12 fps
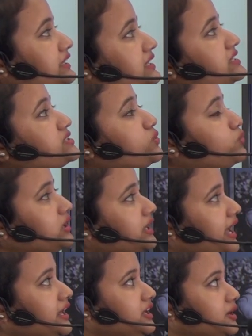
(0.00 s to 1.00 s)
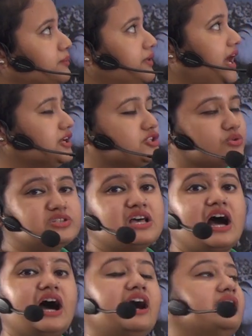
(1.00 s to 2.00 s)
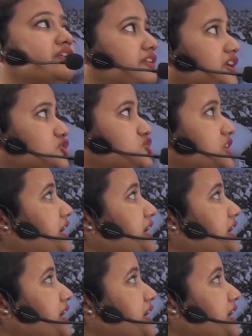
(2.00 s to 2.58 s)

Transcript: these volcanic plateaus are rich